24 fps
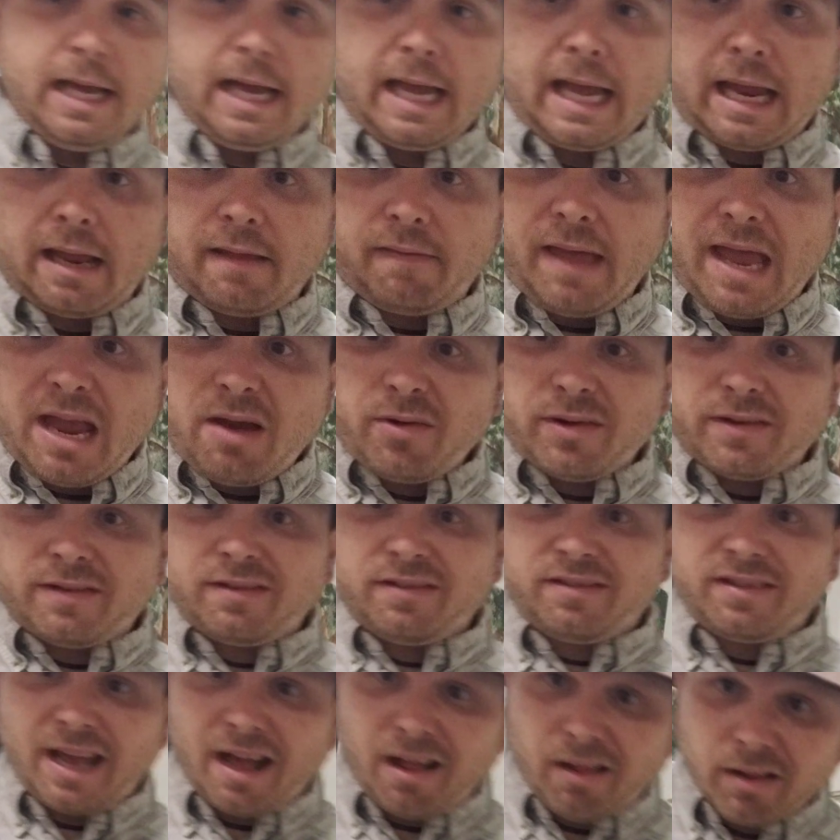and they would
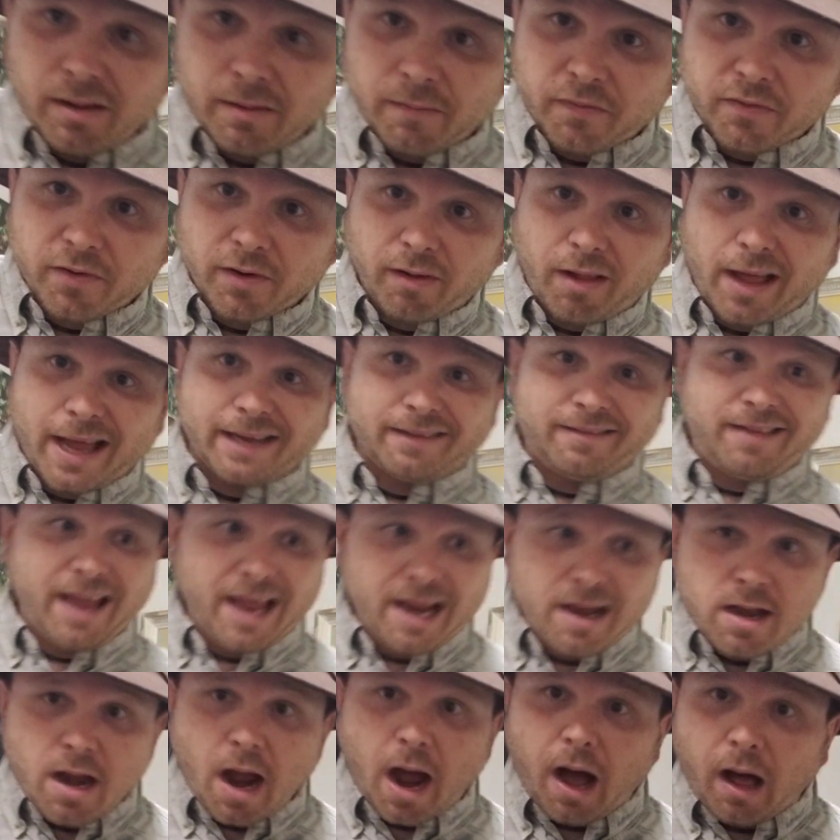sell them for like
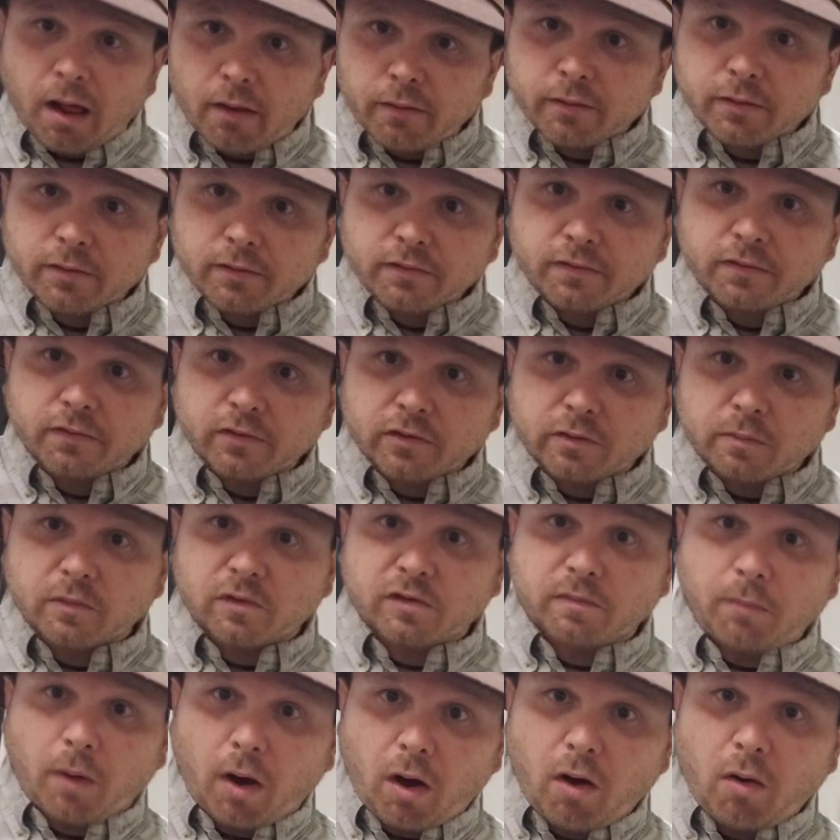$10 for some
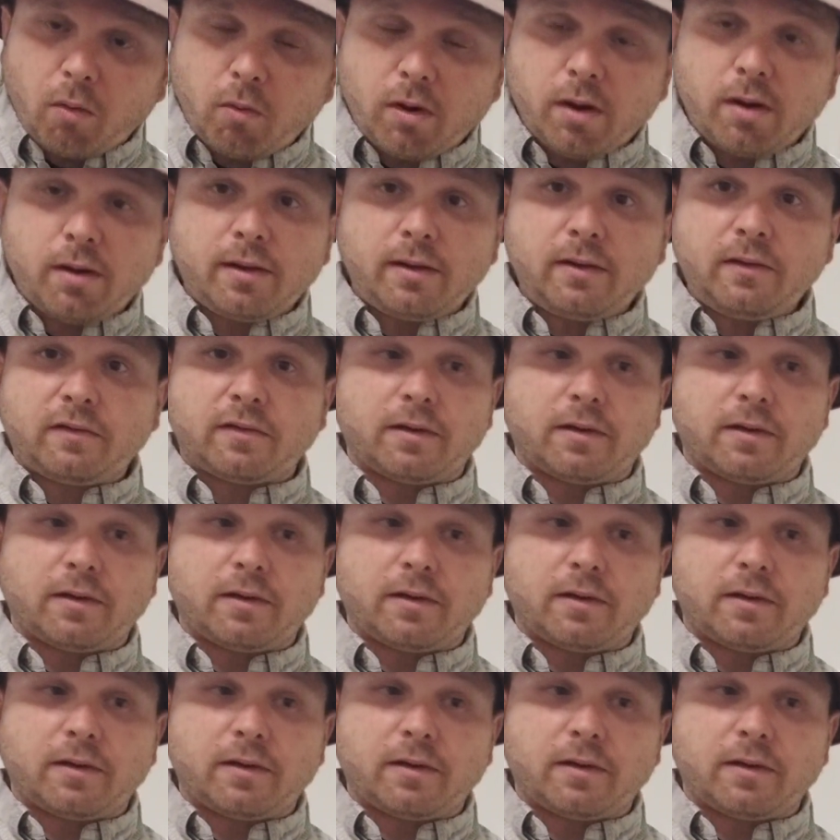small ones,